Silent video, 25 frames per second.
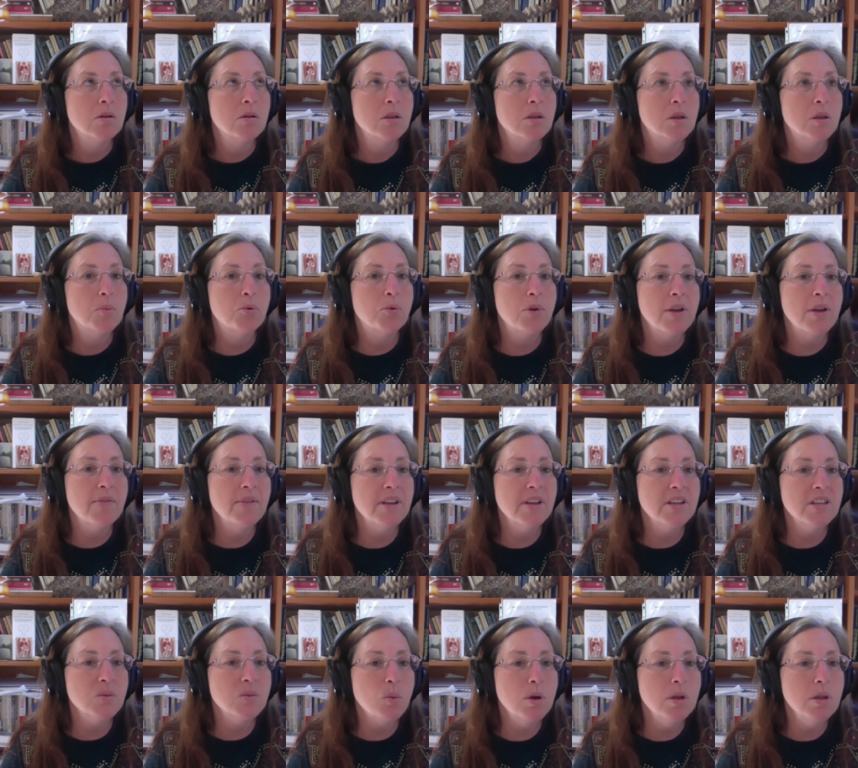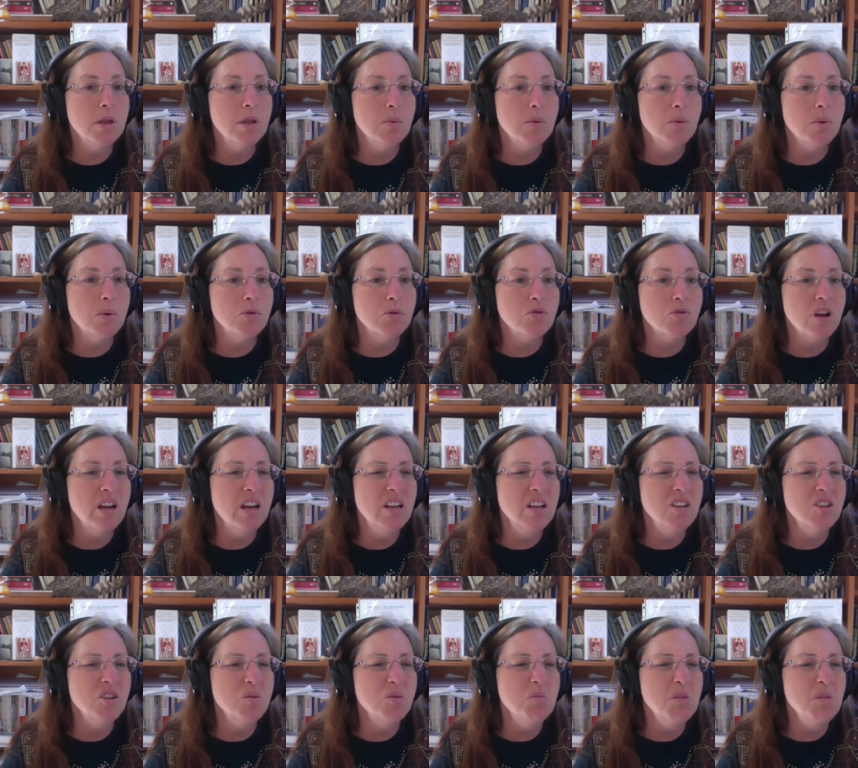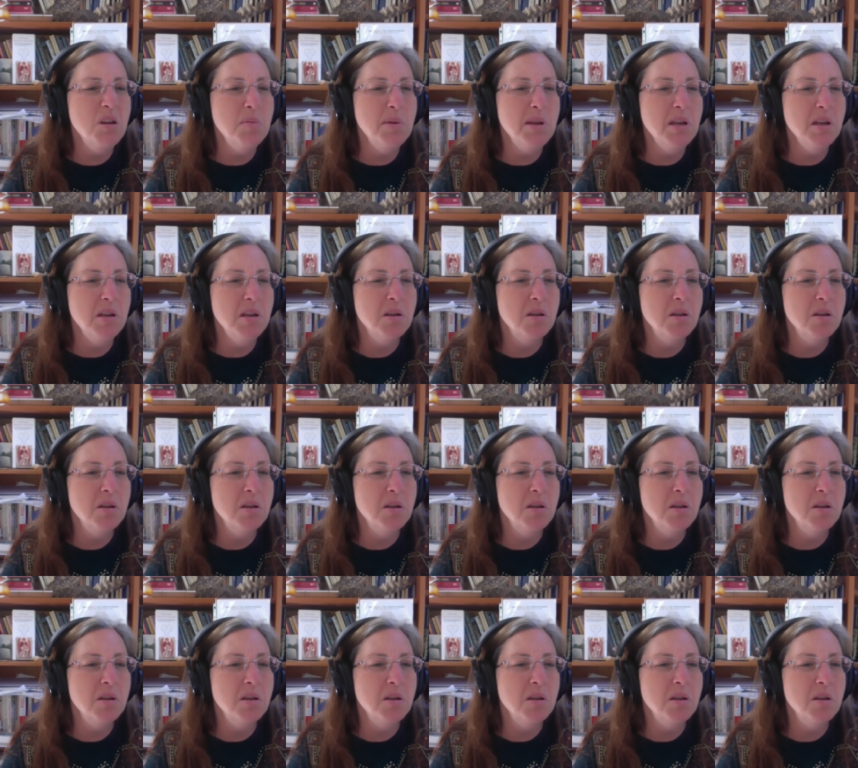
previous one that we were trying to do, maybe.